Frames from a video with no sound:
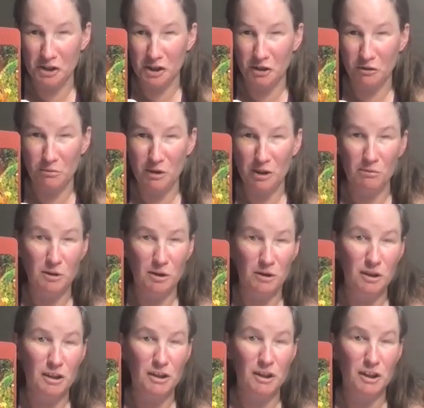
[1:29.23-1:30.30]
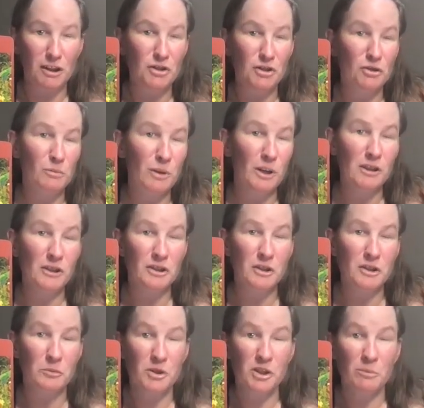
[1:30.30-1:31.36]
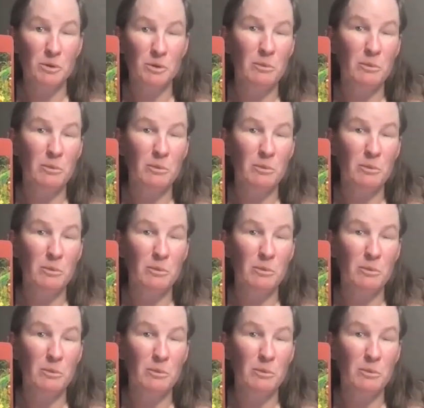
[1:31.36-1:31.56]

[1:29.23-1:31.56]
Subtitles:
Like maybe you need to get into a partnership with somebody.